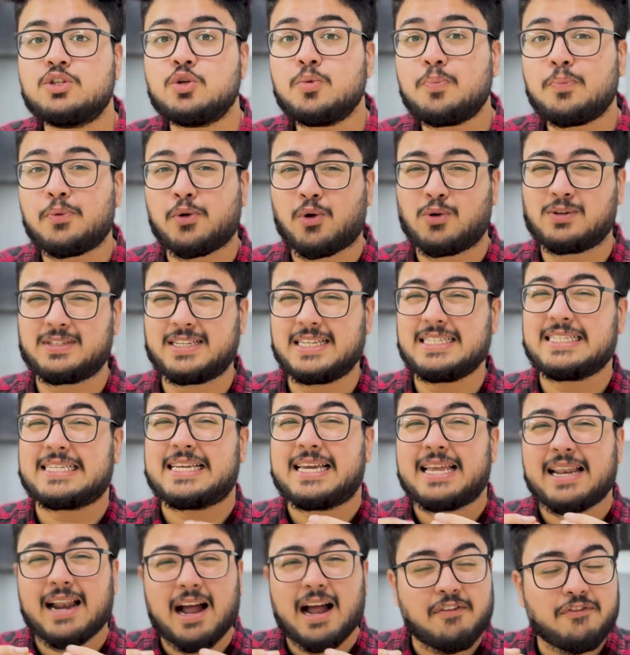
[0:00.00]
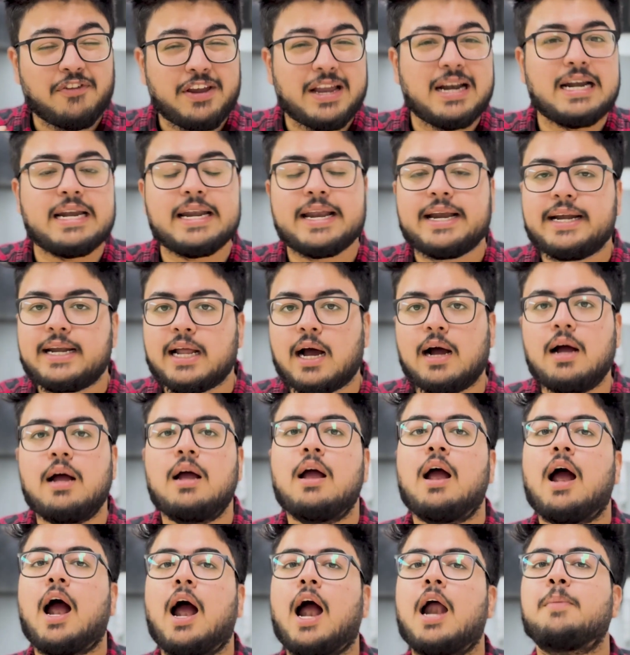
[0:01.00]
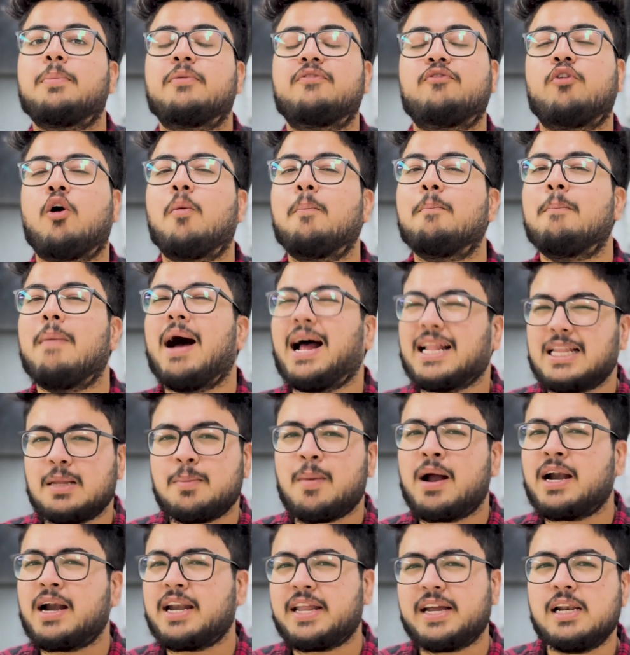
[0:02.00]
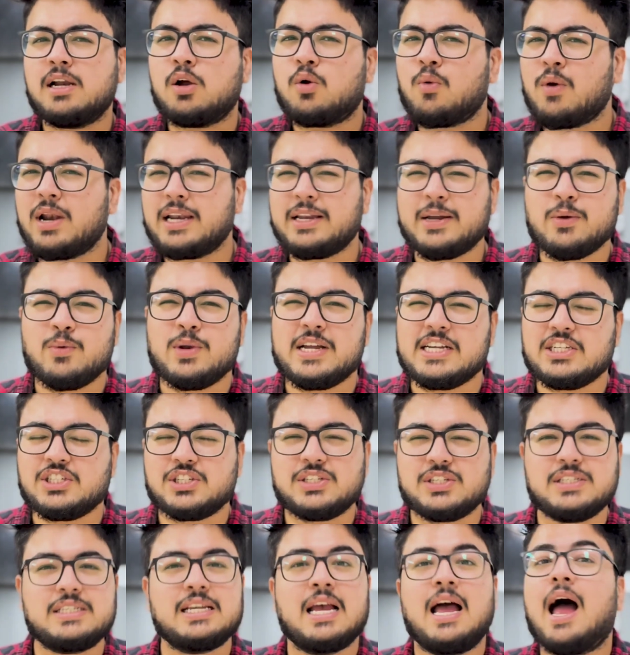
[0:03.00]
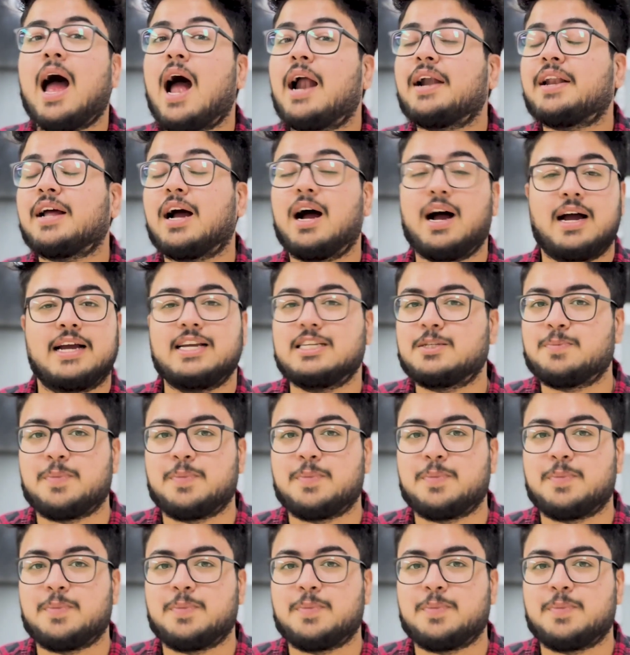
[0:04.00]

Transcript: to process graphical data and perform mathematical calculations at a high